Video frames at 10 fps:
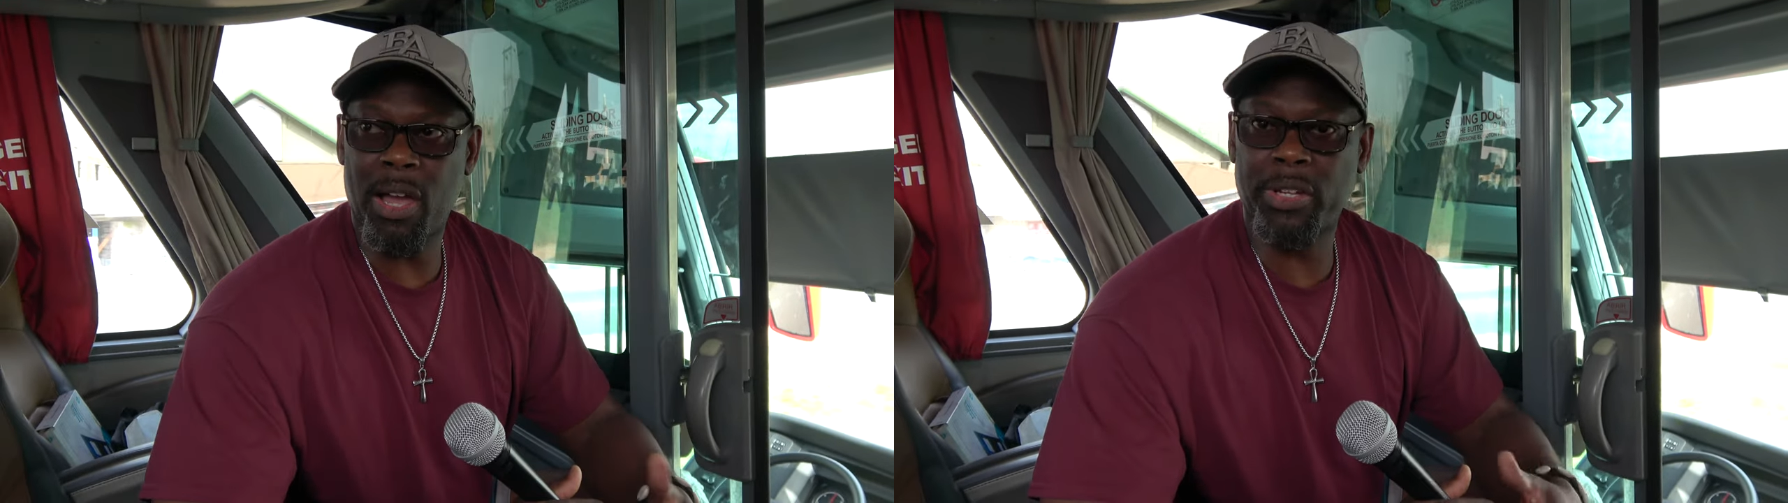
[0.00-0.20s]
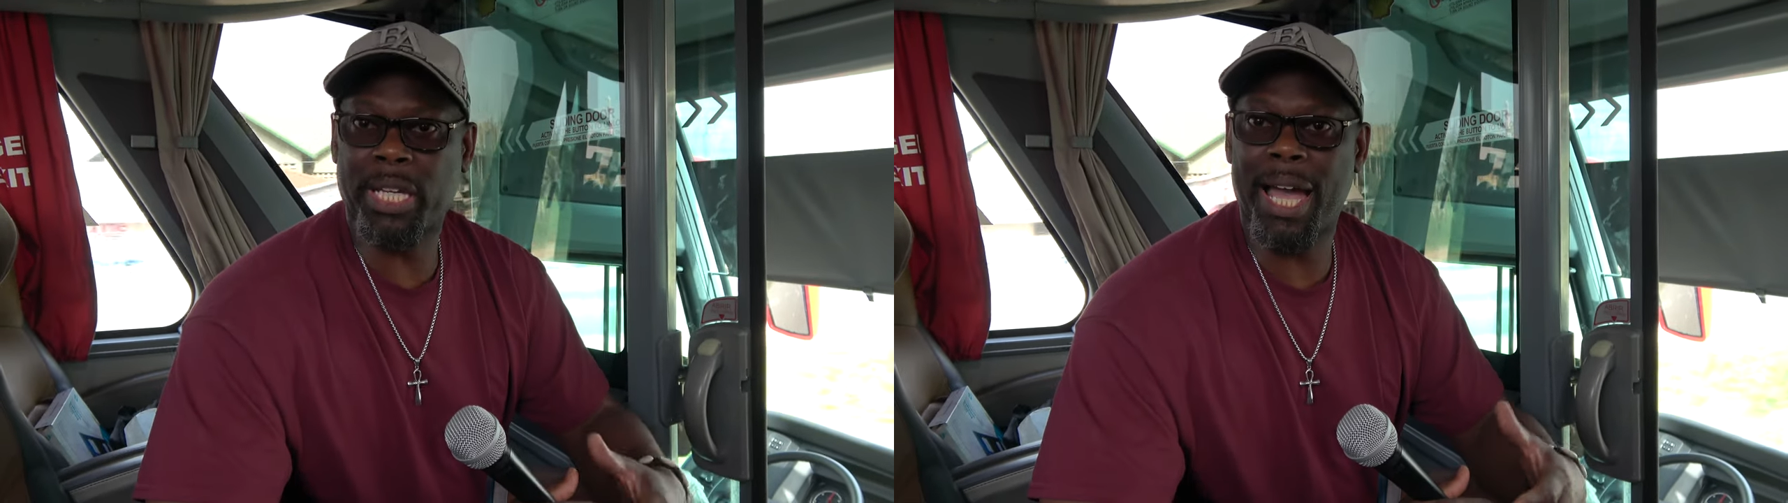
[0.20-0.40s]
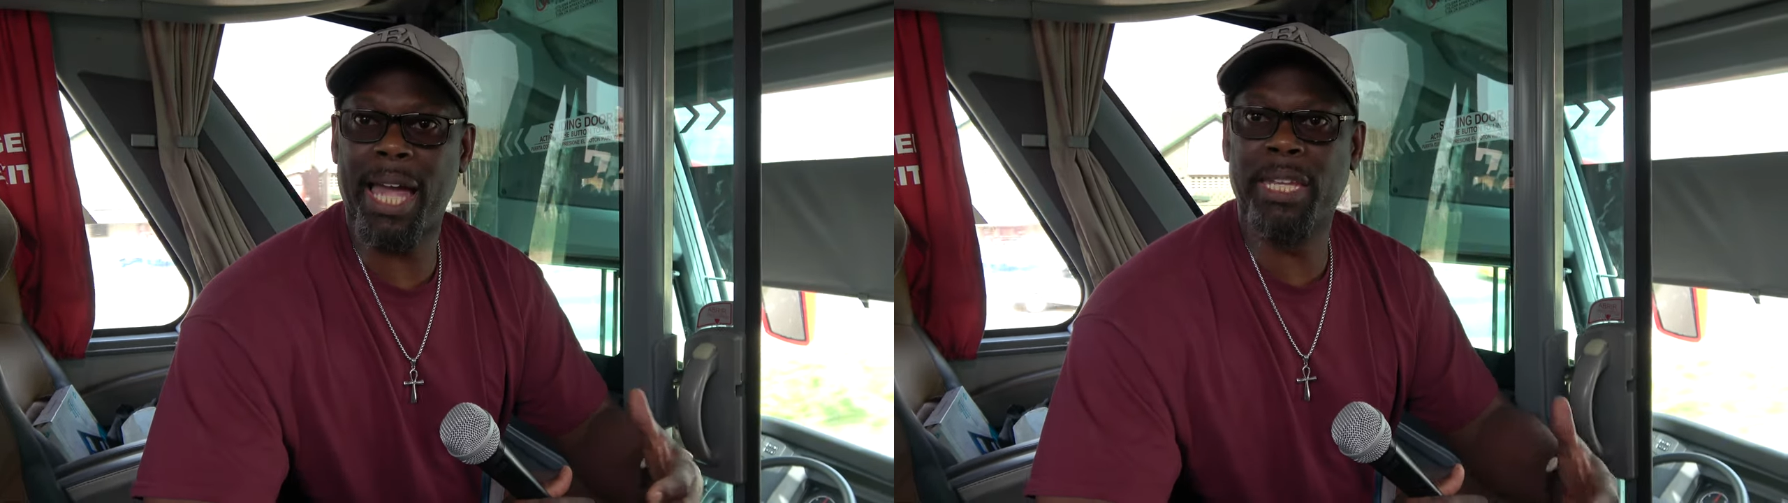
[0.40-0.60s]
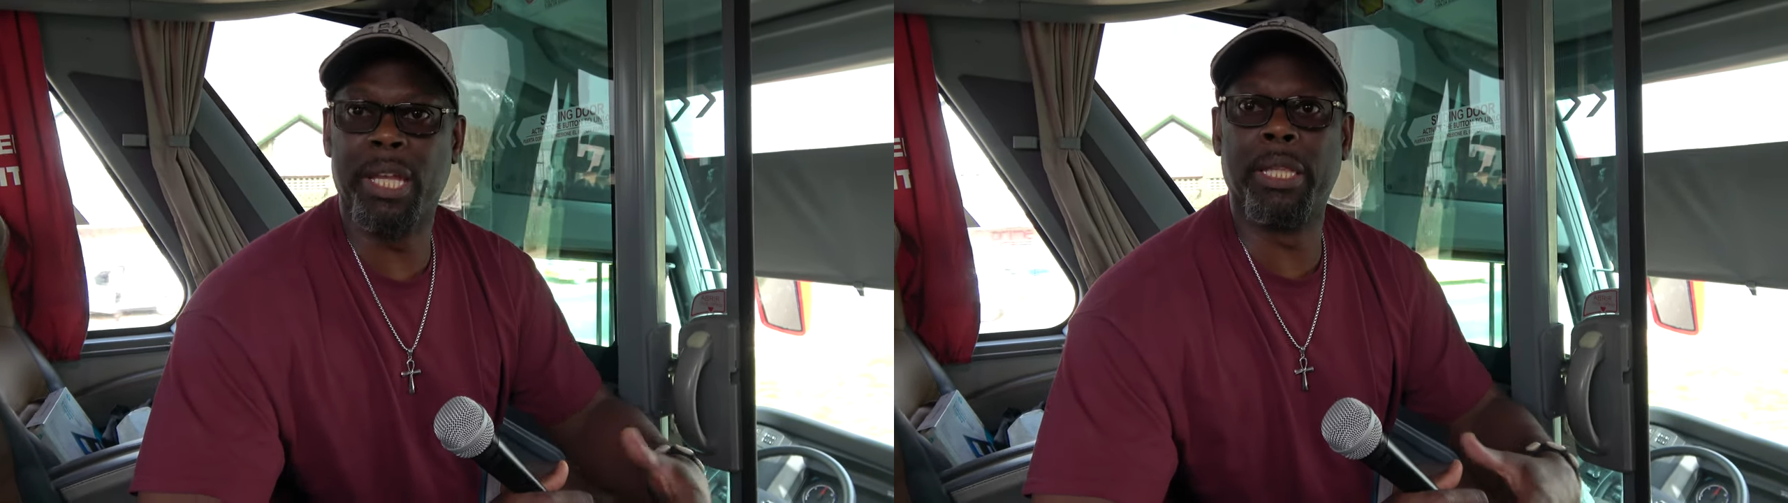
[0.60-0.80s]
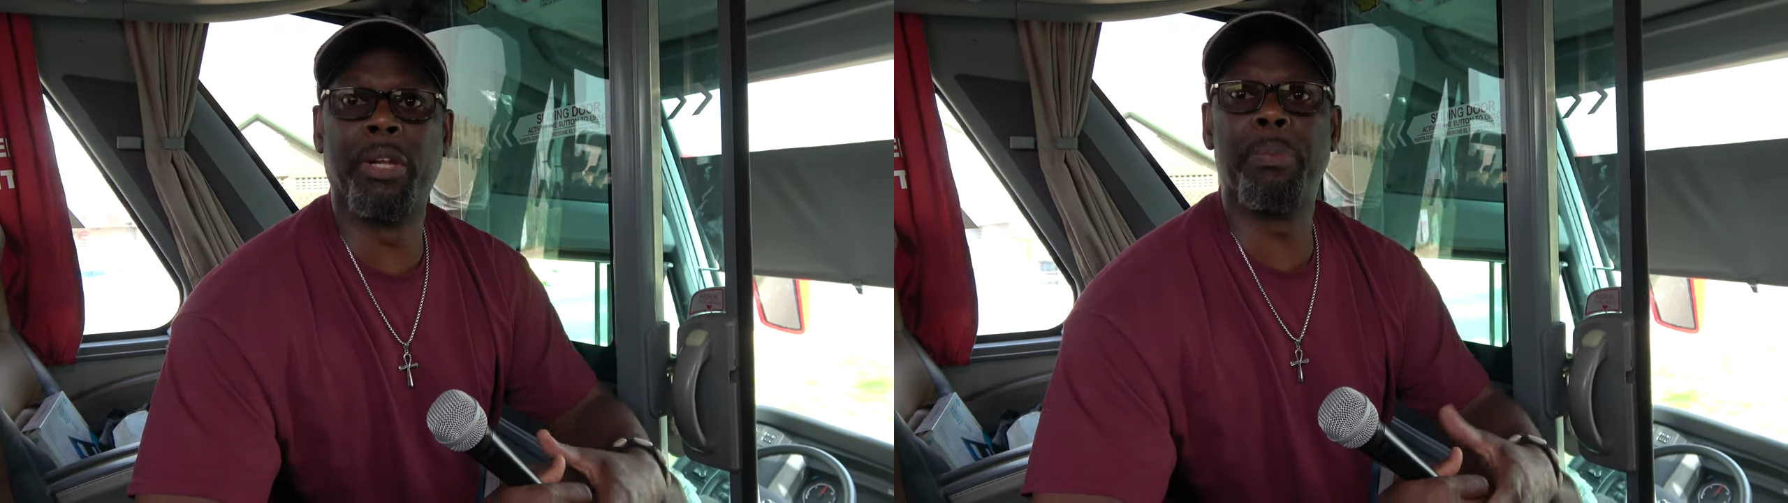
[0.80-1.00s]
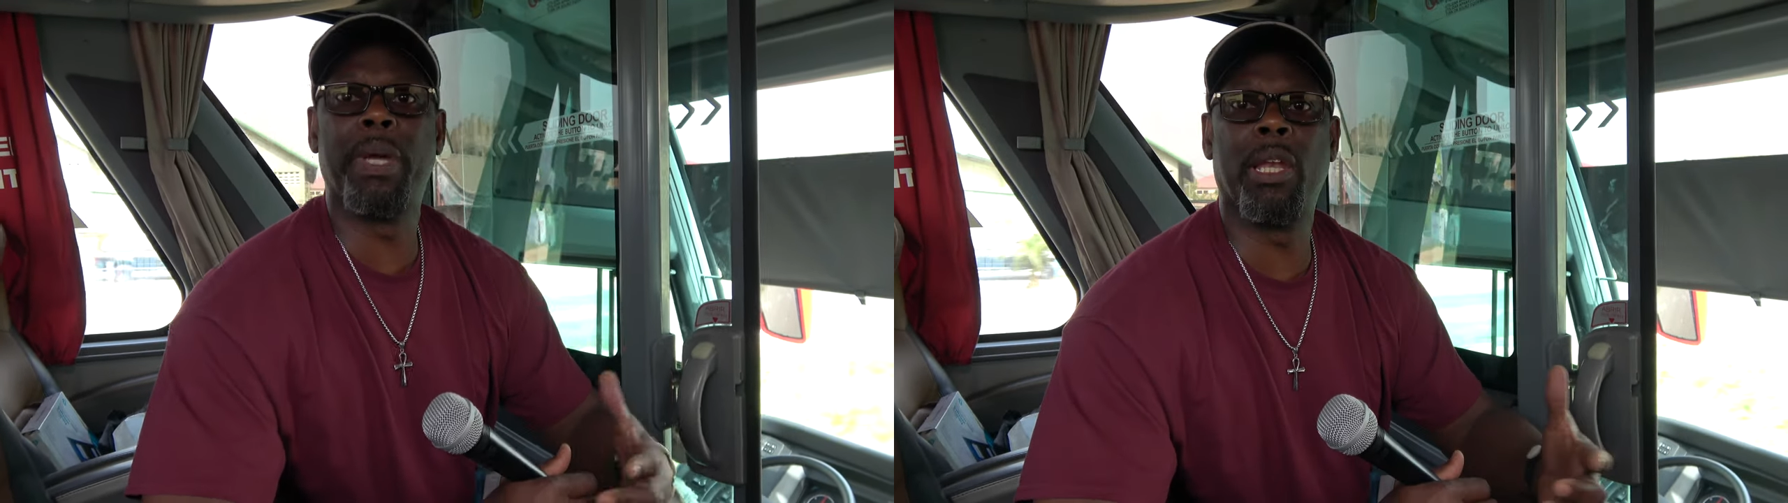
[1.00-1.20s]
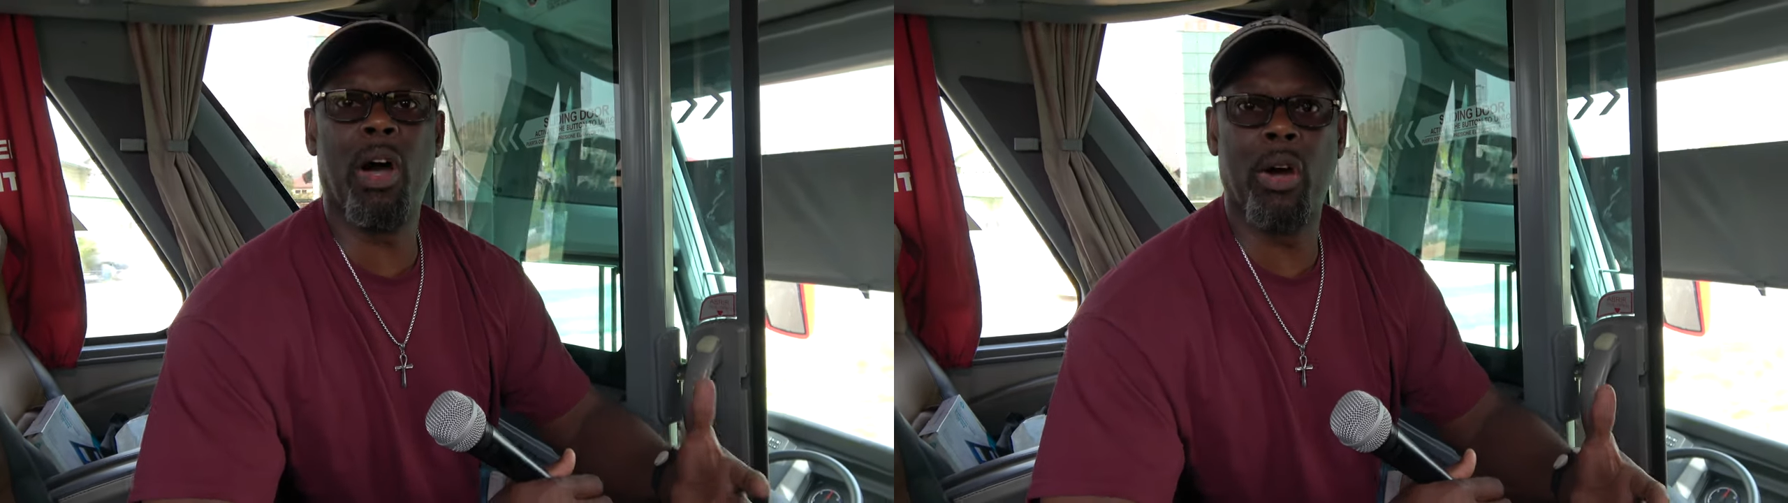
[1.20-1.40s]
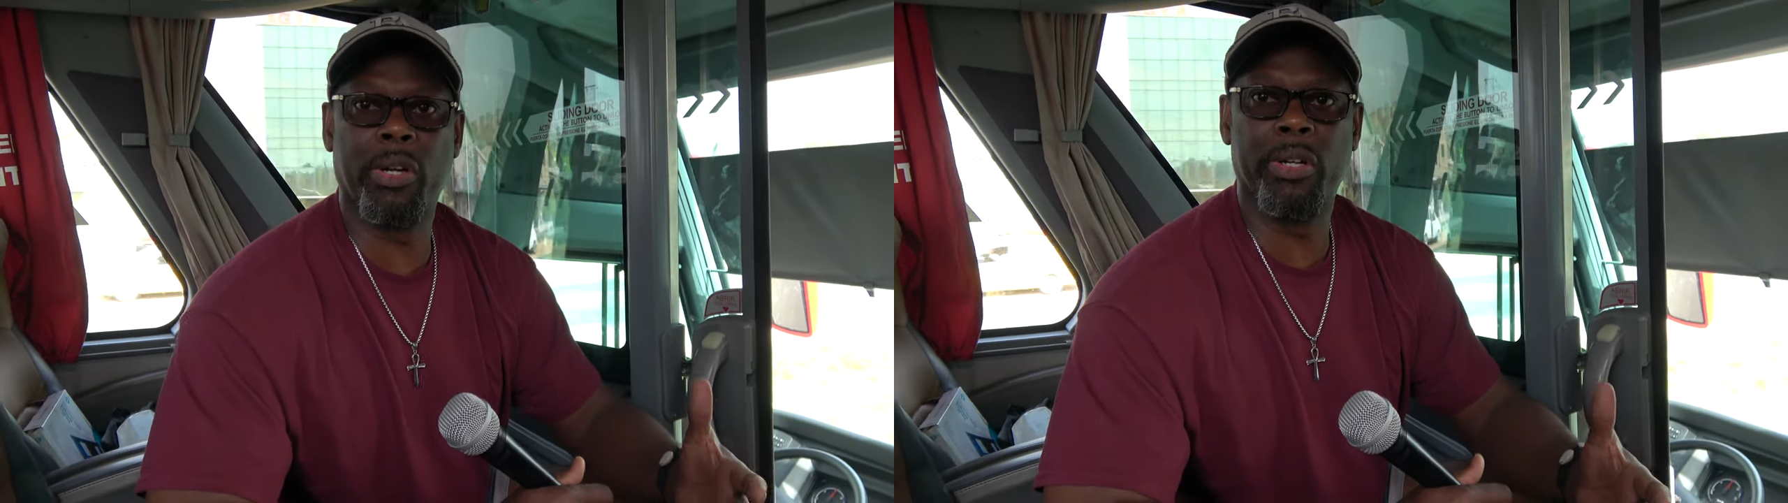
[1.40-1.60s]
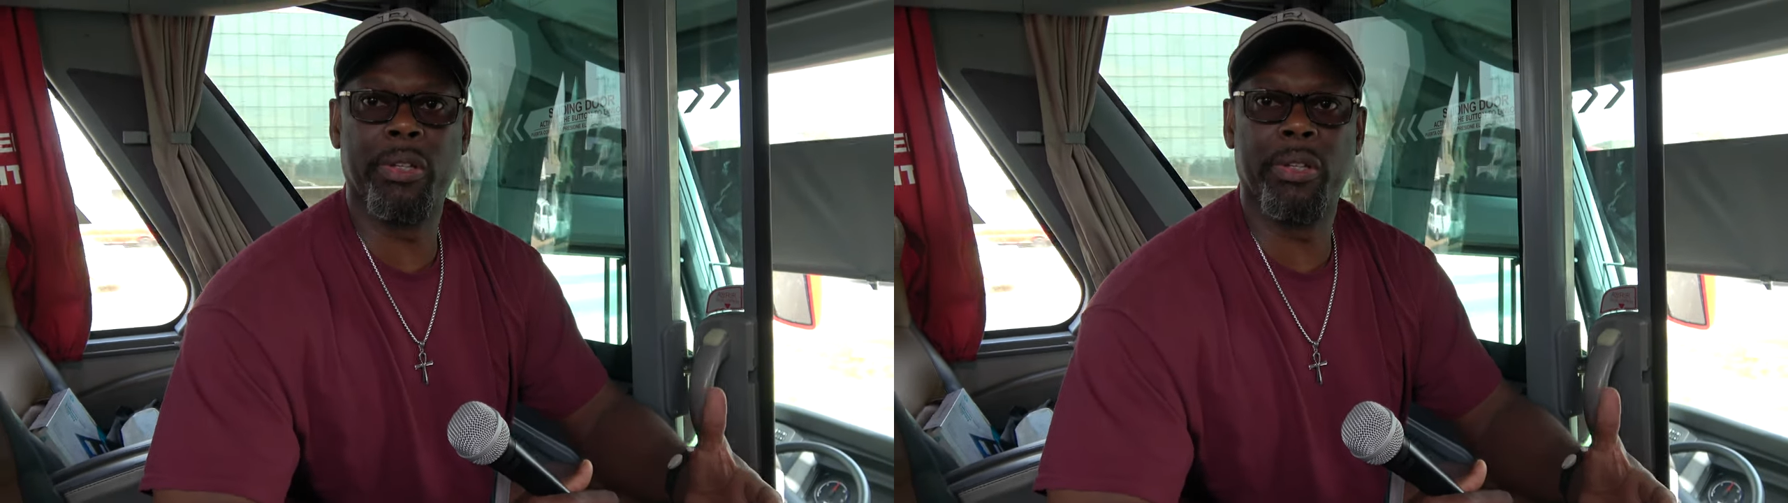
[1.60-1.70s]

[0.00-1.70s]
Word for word: on the continent a little bit longer.